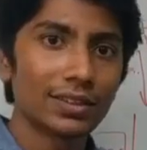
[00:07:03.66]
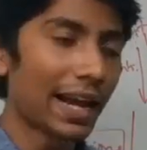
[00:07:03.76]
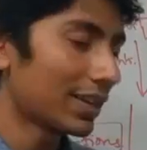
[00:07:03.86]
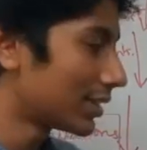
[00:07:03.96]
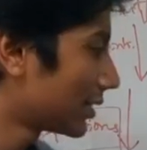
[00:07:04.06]

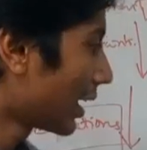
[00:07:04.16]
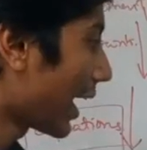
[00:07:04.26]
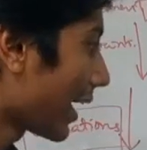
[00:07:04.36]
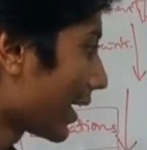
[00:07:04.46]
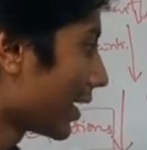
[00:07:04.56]
that
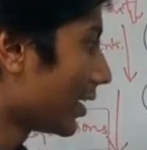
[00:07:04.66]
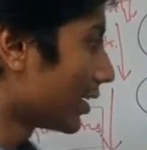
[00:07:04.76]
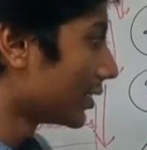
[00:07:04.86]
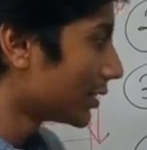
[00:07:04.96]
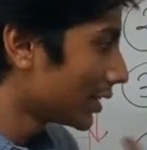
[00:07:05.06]
I
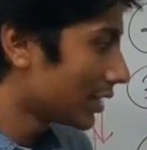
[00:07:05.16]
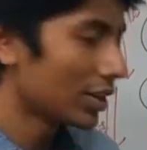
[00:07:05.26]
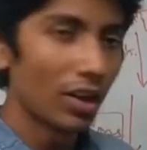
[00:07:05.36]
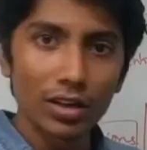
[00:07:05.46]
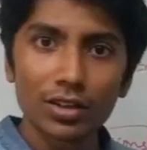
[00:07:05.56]

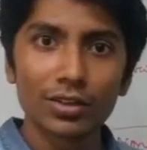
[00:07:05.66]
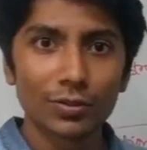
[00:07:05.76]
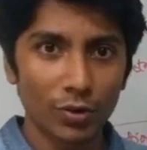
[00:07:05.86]
learned